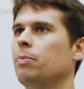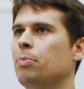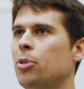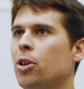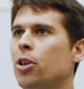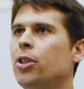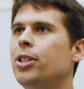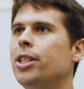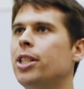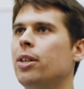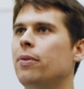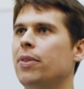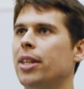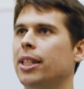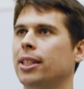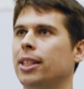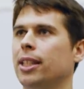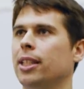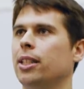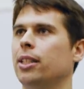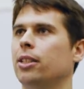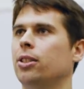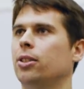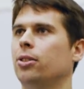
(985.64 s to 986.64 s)
the beauty of this
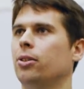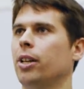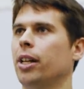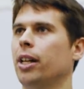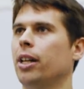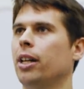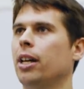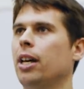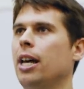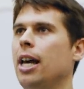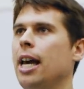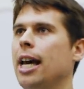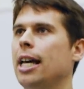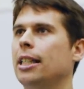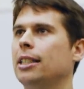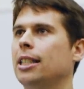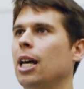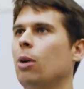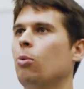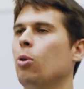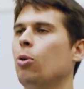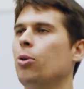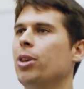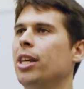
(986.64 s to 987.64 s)
industry is
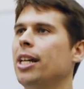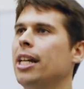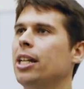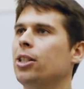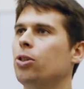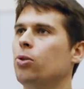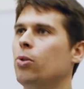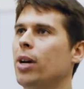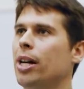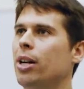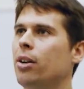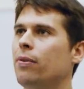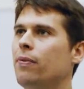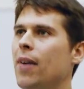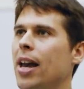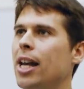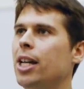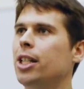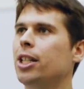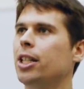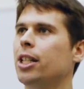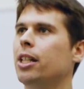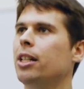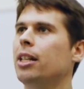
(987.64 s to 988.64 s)
that while the initial
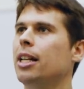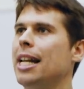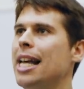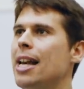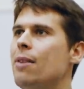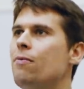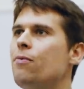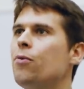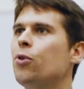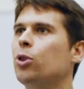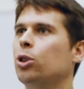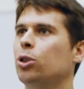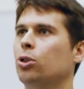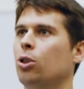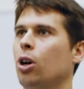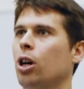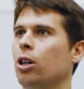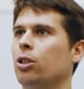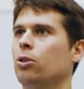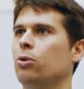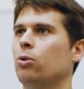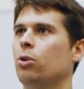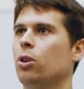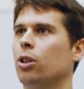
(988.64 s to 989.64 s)
innovation and
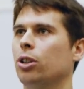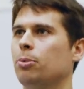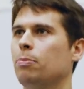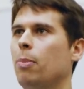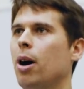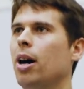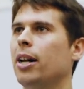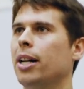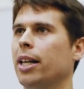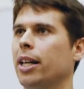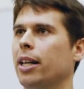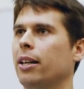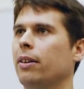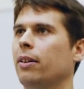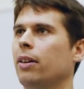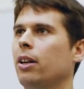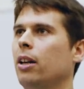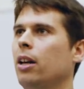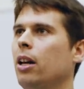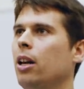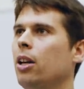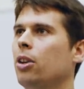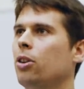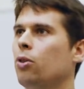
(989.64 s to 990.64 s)
infrastructure will cost money,
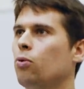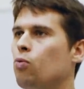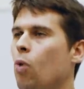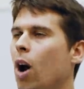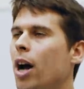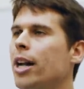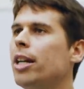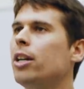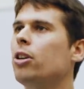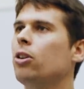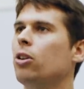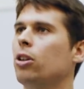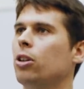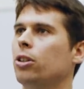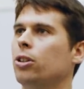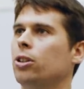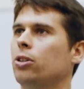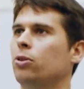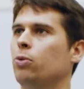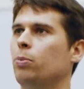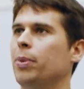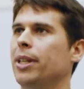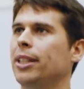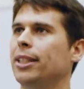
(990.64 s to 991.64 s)
the running
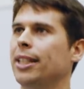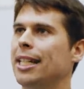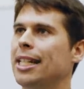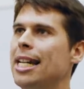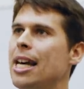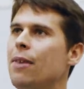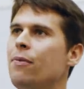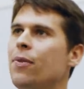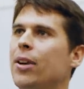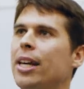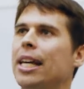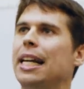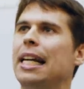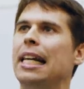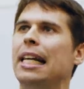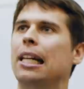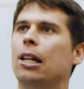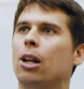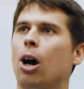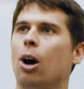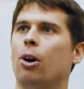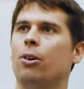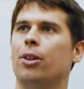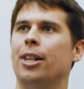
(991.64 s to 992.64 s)
costs will be significantly
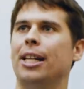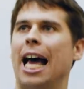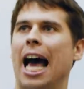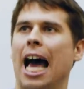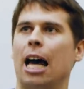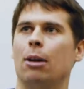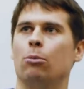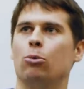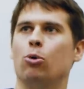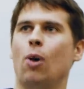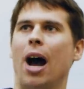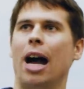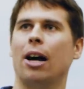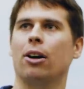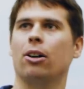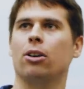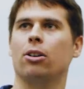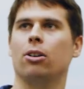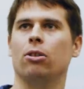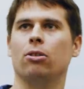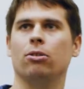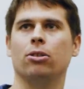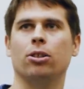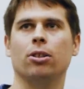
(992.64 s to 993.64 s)
lower than animal
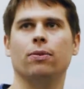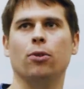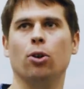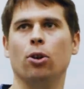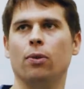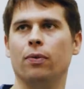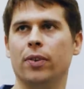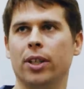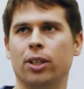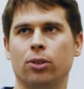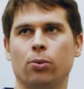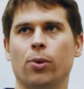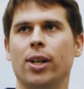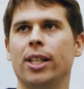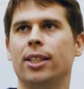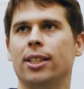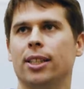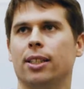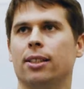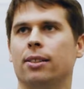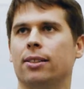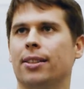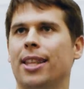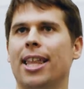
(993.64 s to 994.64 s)
agriculture for obvious
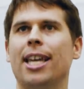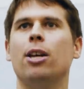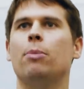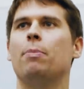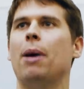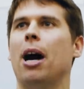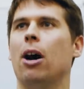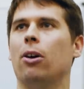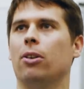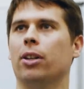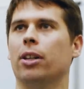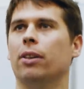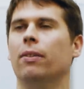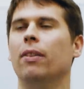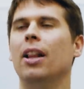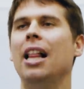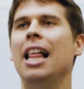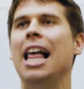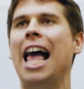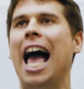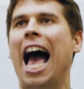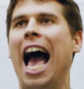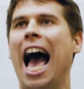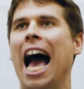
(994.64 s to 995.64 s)
reasons. Think about it.
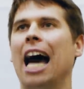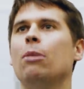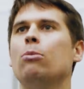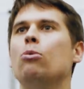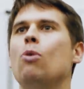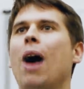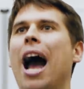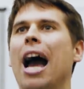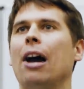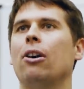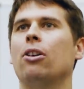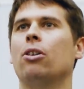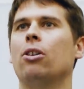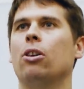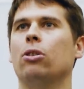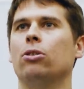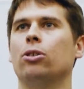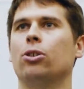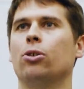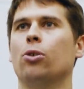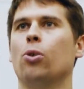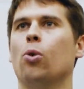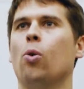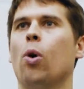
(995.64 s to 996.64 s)
Animal
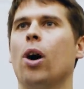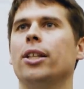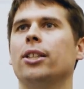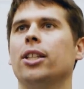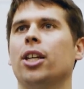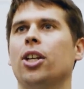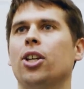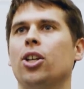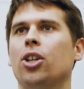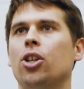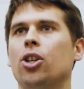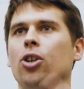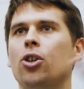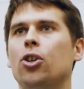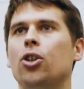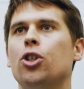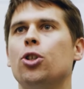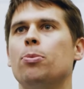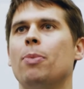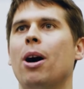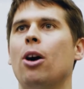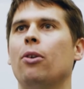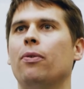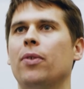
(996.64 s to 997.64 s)
agriculture requires a
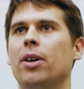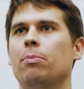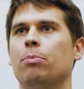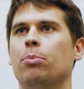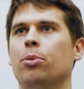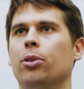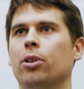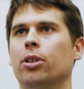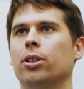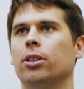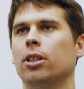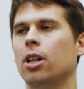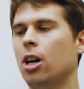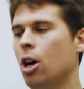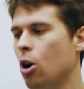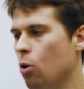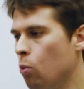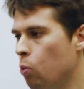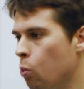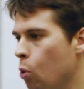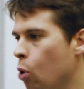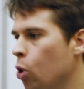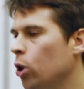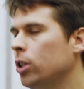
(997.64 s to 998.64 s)
huge amount of input,
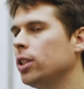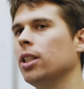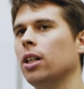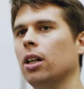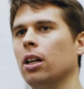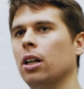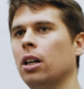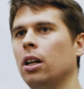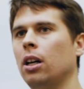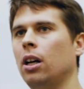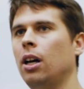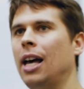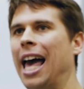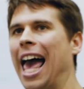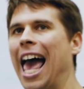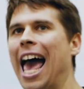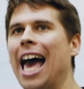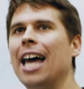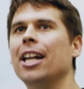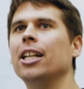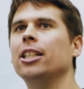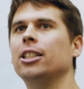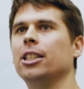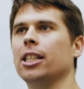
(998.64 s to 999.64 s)
water,
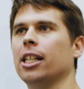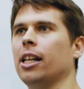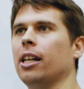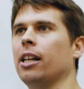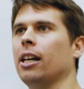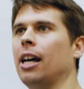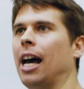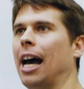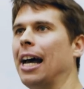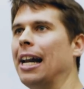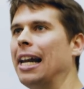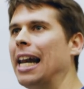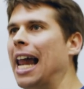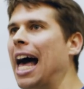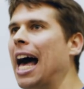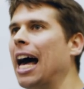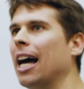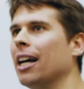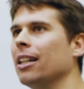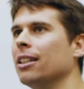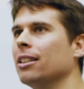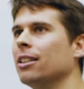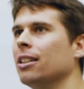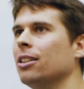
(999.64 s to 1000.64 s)
energy and
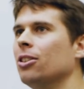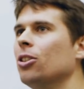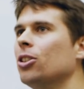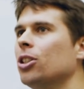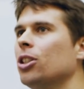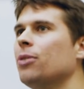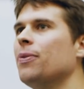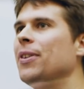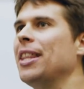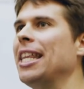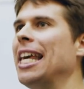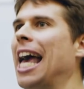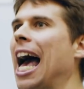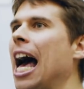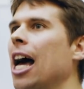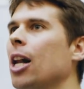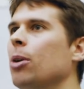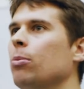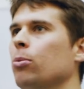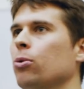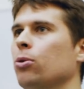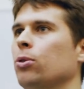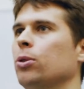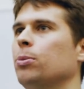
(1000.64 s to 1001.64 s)
land, not just for the
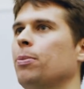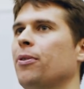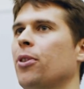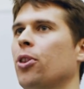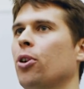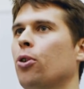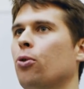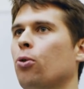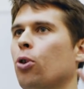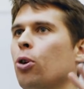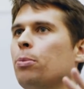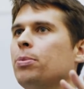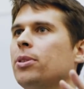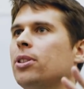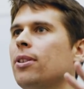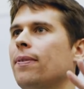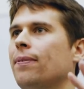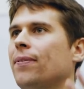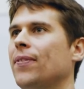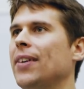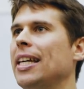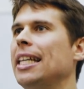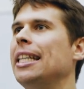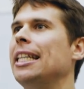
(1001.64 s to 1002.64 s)
animals, but for the crops to
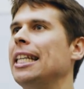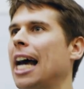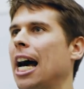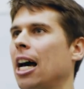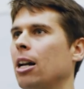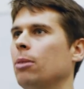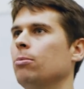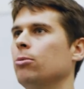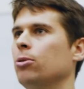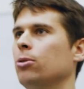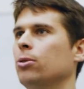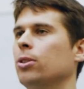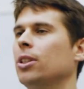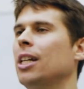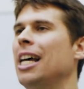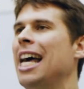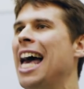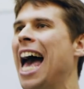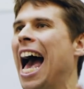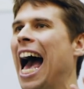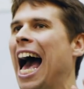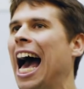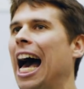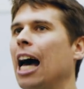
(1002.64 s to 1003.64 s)
feed the animals.
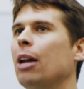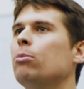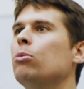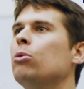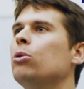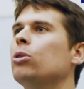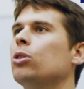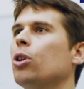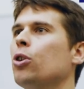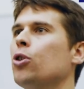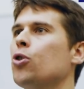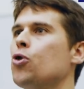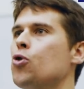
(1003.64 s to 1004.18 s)
Animals are